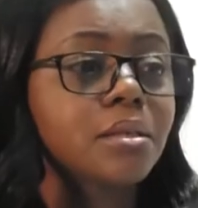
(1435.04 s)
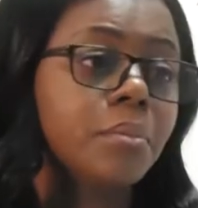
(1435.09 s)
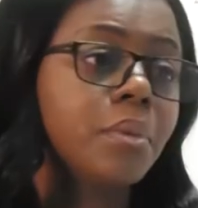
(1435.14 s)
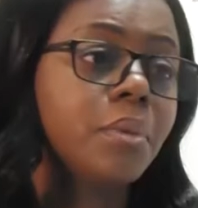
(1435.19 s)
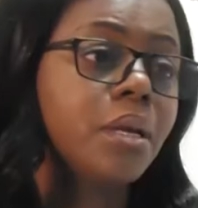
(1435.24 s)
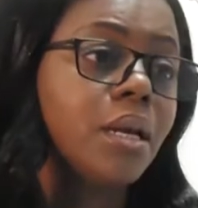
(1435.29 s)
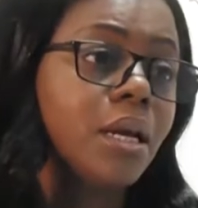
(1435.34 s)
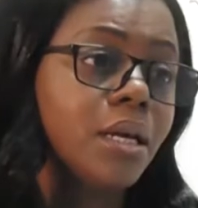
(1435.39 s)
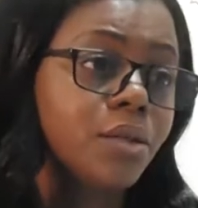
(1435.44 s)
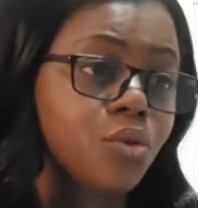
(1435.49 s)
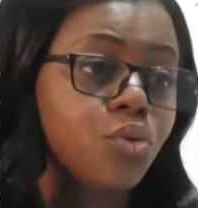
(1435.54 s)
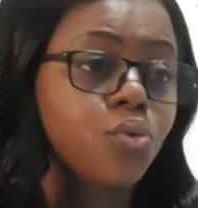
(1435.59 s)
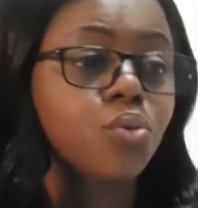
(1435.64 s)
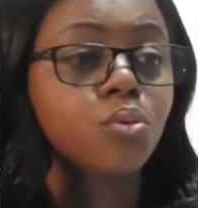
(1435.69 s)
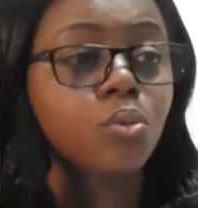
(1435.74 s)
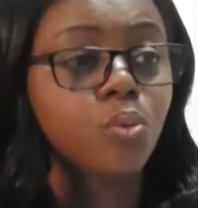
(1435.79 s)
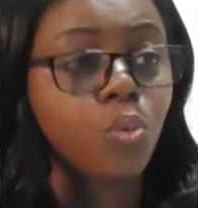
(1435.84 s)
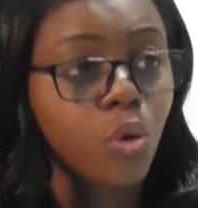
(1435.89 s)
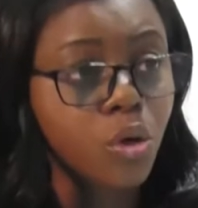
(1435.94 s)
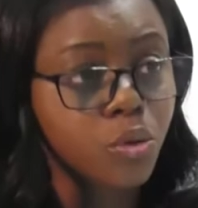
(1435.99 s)
similar to
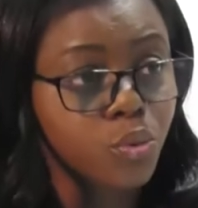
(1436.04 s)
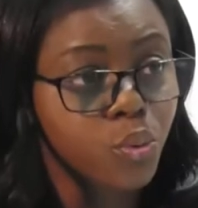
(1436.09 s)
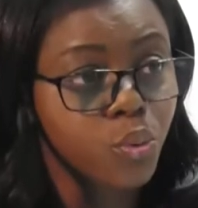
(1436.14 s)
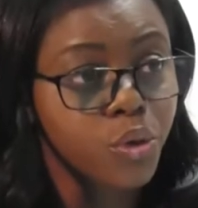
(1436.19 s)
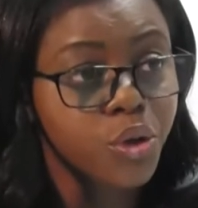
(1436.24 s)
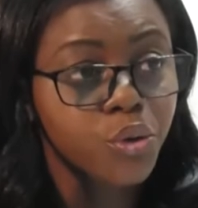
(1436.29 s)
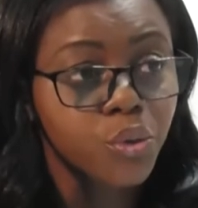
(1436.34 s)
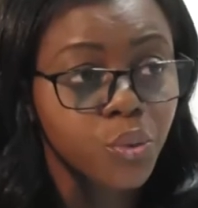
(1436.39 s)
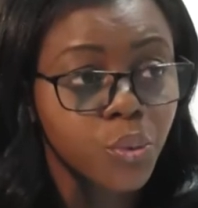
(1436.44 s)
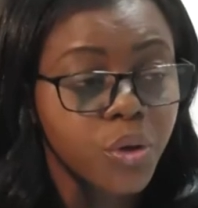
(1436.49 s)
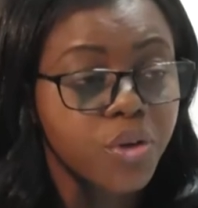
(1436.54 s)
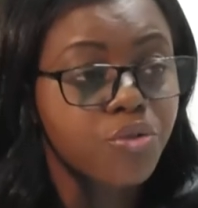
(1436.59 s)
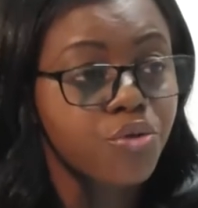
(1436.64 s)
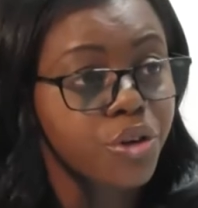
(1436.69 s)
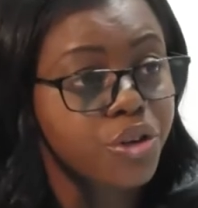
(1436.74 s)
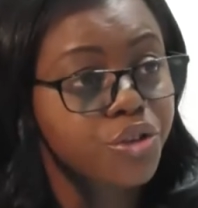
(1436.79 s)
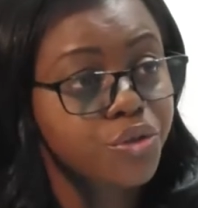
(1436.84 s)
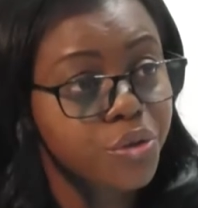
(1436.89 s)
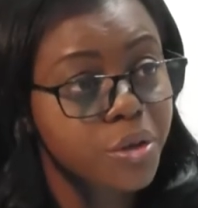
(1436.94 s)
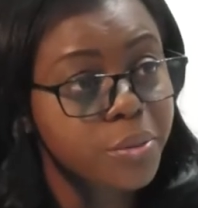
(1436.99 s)
what we do with
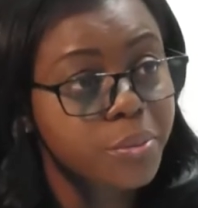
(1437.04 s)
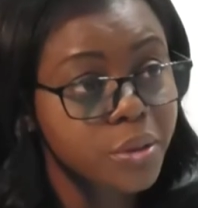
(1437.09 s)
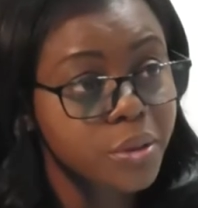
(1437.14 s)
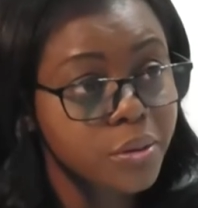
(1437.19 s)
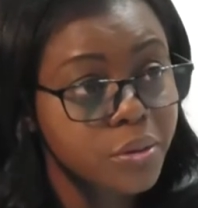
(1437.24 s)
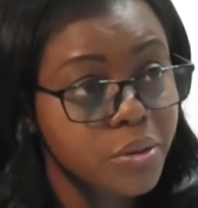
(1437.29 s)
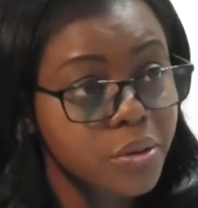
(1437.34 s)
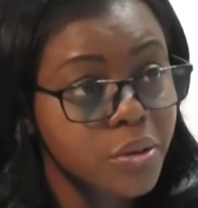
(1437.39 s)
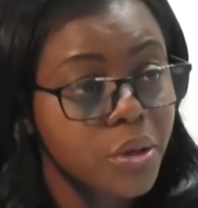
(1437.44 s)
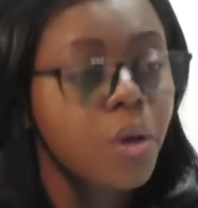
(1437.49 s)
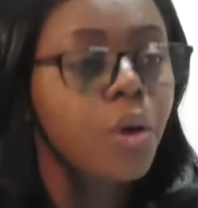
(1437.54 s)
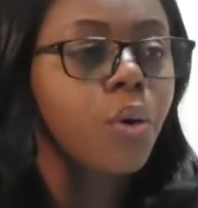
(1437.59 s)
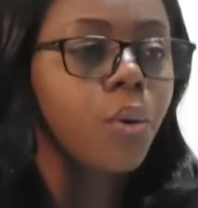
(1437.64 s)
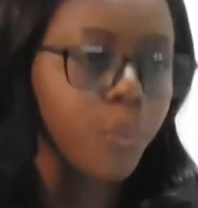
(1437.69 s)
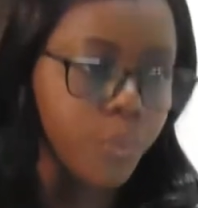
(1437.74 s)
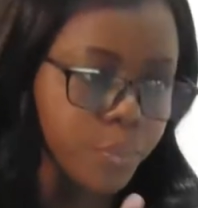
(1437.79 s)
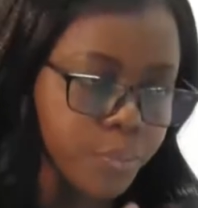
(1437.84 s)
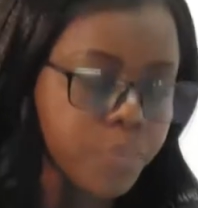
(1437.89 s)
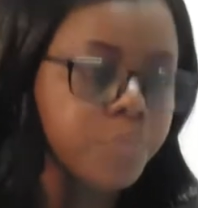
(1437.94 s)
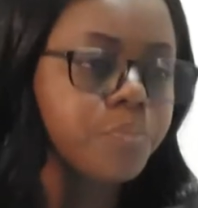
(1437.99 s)
treasury bills. It is
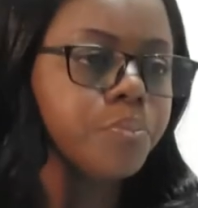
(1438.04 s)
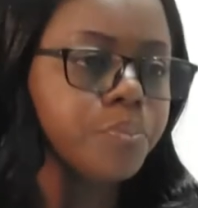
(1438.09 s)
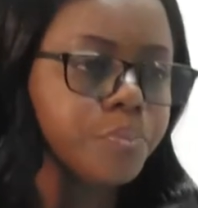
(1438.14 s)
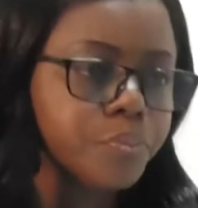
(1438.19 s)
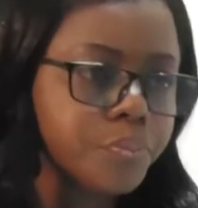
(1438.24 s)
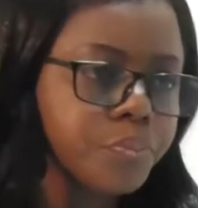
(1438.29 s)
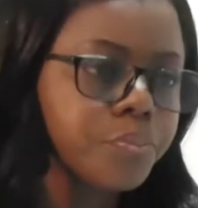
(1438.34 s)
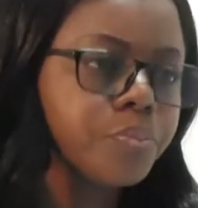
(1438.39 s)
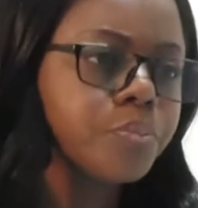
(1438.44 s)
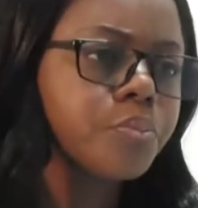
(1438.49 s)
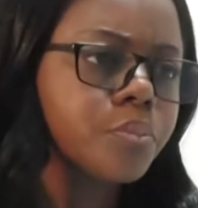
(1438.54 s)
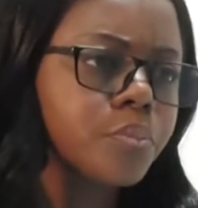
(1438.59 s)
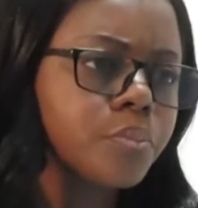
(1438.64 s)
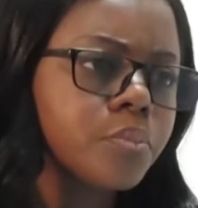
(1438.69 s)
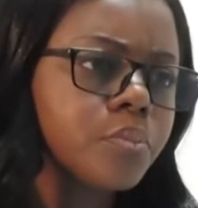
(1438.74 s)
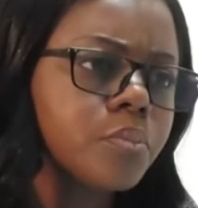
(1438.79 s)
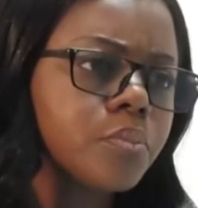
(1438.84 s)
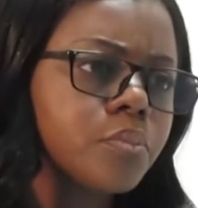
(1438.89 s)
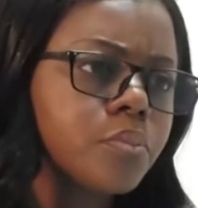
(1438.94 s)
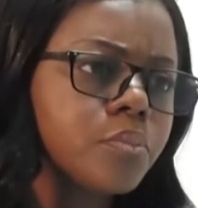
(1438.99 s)
mm -hmm. exactly.
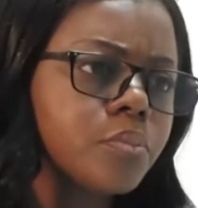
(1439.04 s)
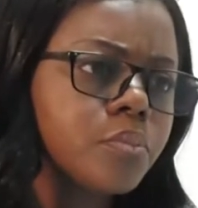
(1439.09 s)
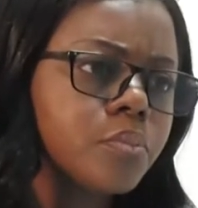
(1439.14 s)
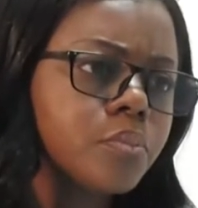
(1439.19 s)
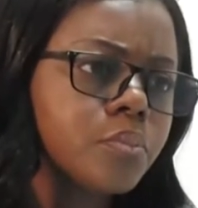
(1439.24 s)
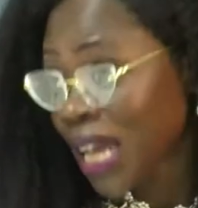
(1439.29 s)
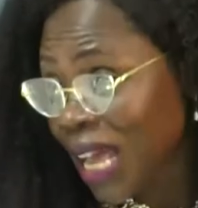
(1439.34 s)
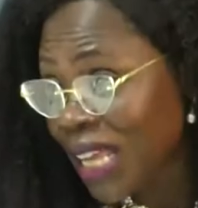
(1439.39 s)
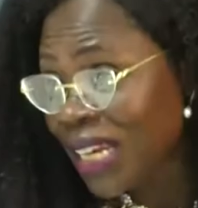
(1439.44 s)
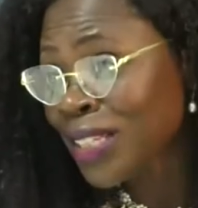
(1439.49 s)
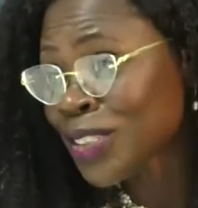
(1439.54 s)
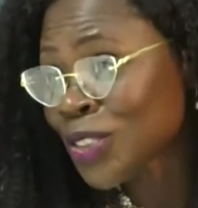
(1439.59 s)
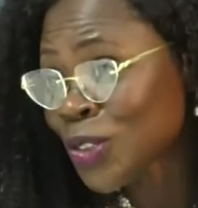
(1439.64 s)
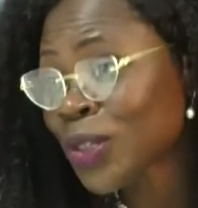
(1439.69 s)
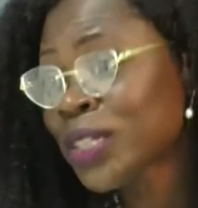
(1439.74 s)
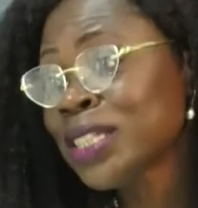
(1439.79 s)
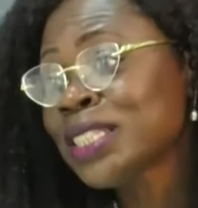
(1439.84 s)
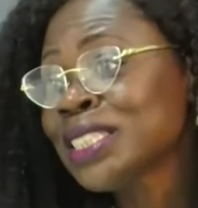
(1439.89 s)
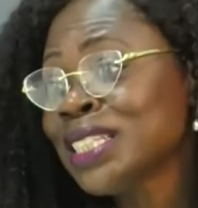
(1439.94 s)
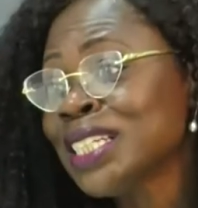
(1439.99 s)
So the Ghana
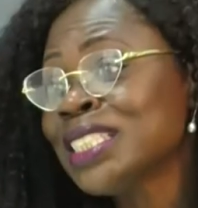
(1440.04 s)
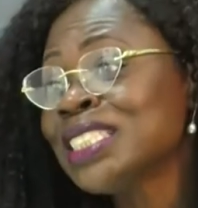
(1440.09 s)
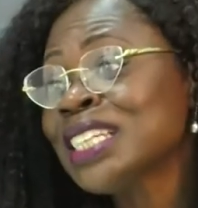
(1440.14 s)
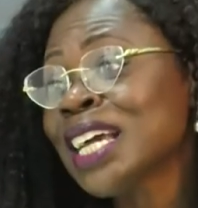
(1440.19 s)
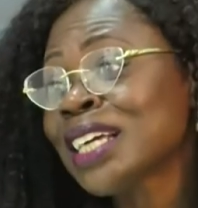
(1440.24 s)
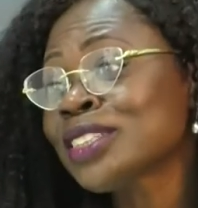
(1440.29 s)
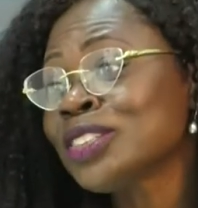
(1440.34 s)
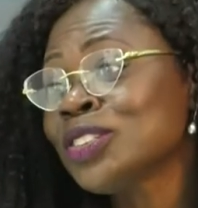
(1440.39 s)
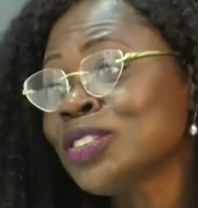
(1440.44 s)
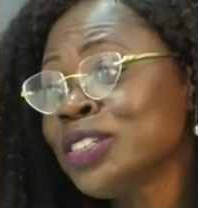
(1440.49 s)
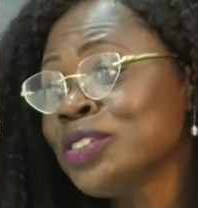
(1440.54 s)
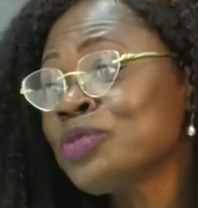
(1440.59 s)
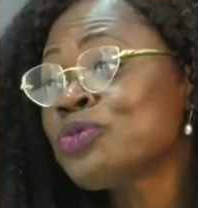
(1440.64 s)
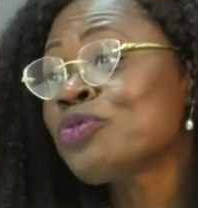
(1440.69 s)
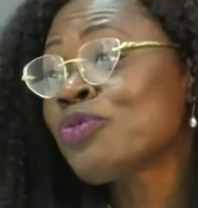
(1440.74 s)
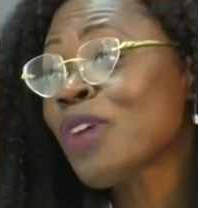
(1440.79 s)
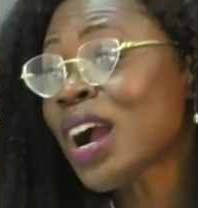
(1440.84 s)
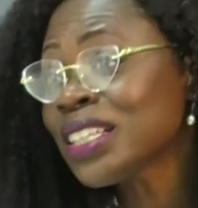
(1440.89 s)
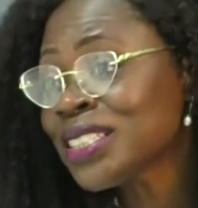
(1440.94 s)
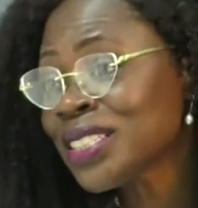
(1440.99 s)
Stock Exchange actually
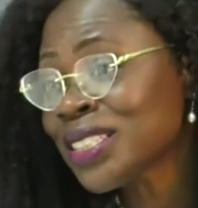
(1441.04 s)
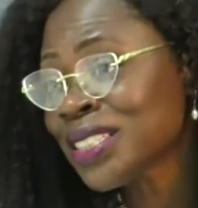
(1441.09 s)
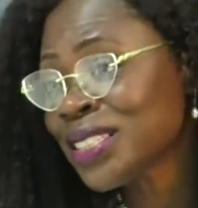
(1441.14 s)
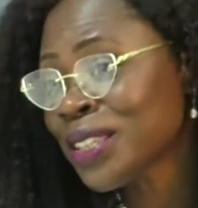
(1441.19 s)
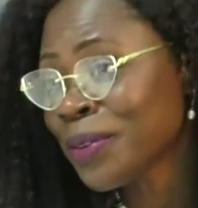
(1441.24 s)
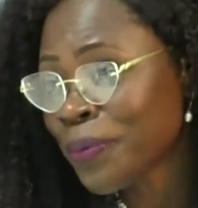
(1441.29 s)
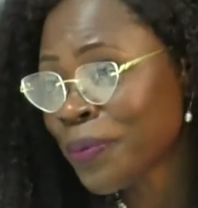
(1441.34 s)
runs the